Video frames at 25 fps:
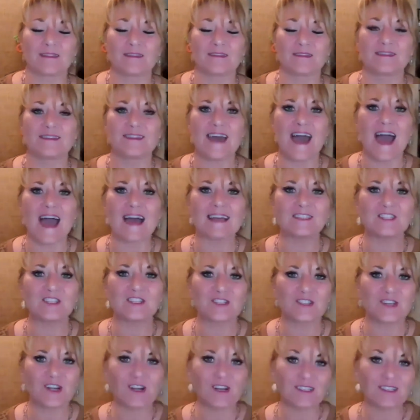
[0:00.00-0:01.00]
That
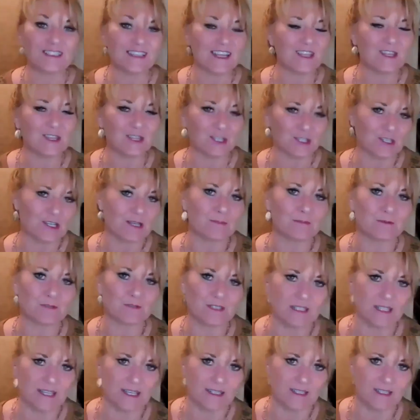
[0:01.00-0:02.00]
starts at
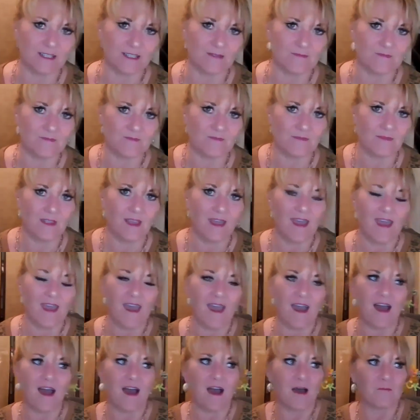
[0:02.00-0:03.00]
30%.
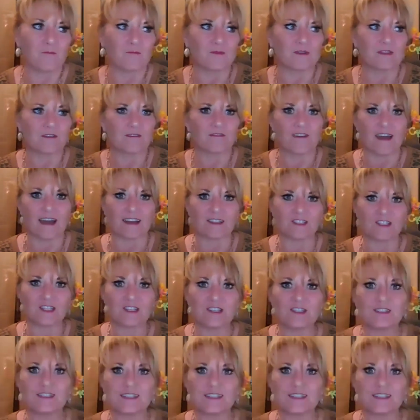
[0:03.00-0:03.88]
With a fashion